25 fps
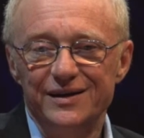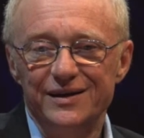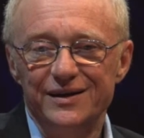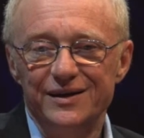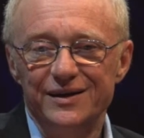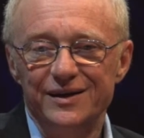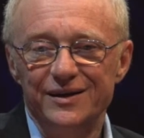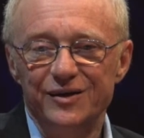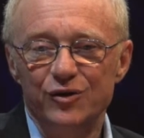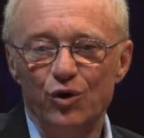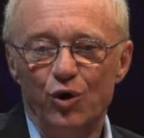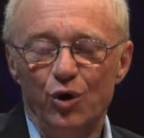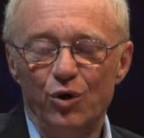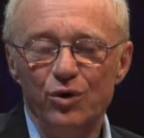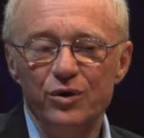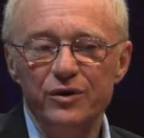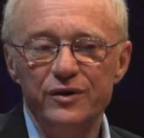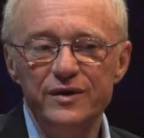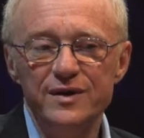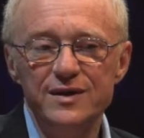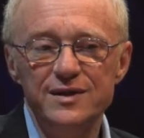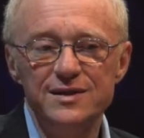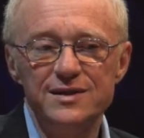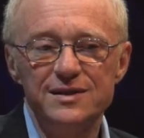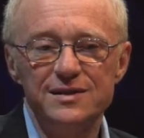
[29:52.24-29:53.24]
in all
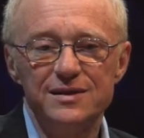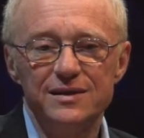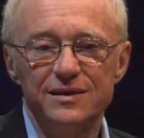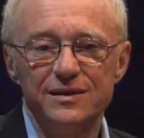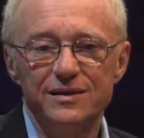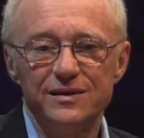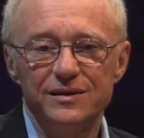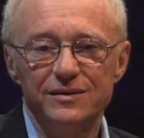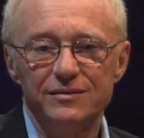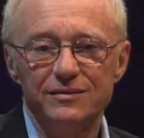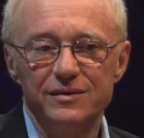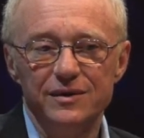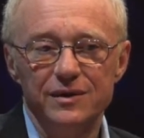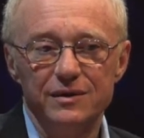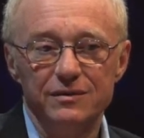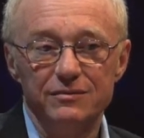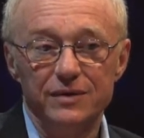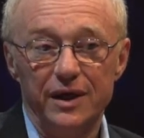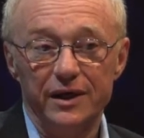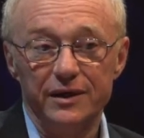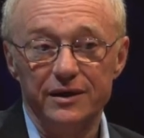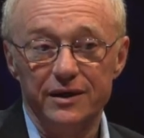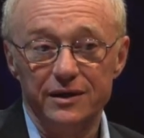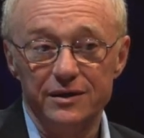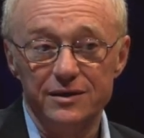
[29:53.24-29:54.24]
these,
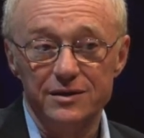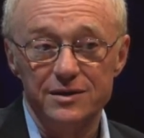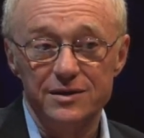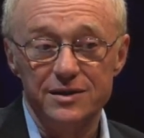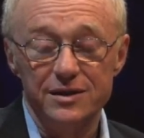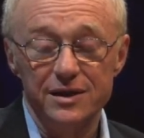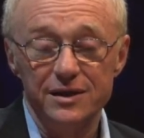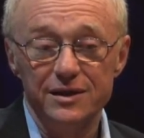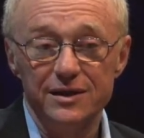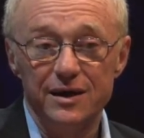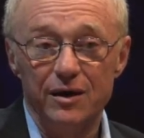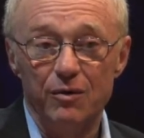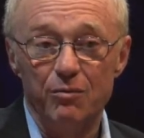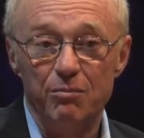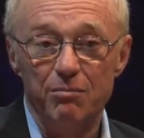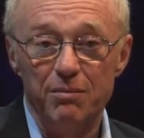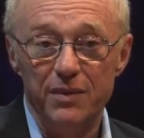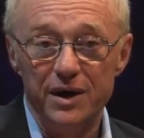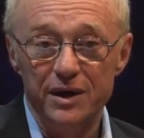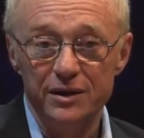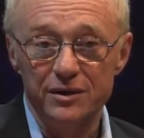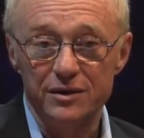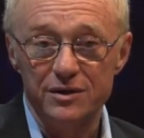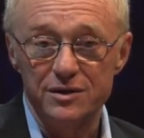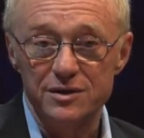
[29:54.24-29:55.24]
I can say now
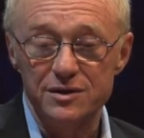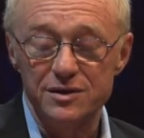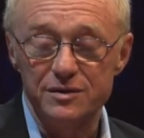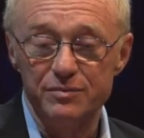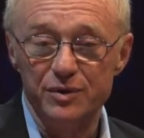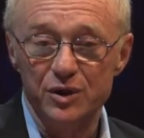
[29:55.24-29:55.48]
months,